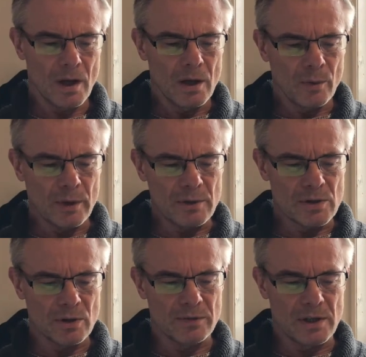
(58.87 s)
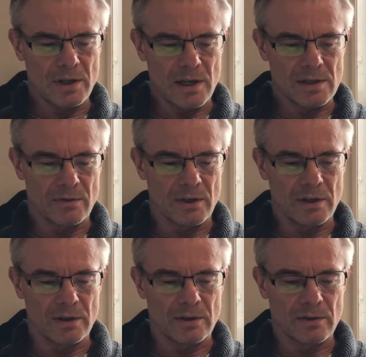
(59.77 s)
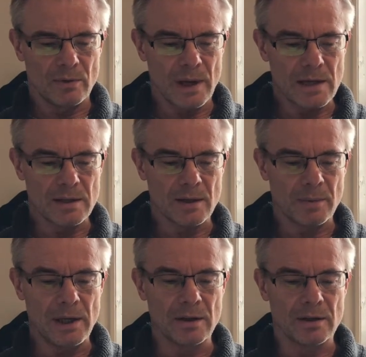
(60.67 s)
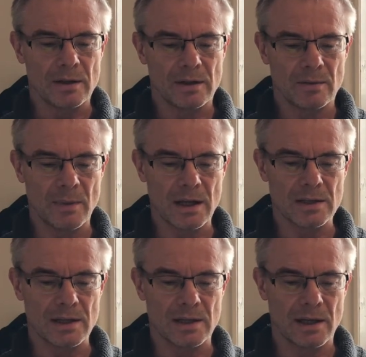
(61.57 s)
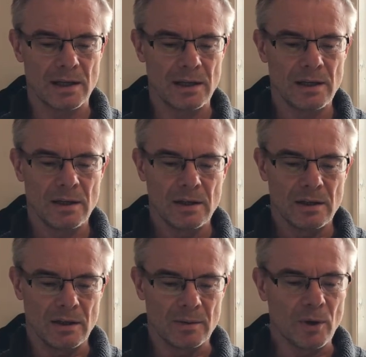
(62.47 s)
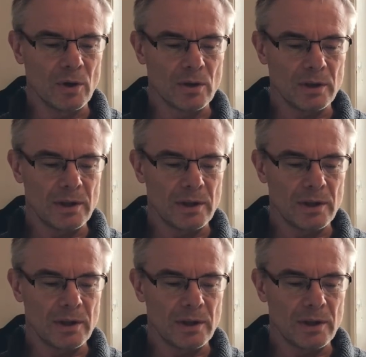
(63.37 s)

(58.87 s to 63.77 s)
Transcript: When we drove to the ends of the earth, we ended up here, Melody and I, on the Mongolian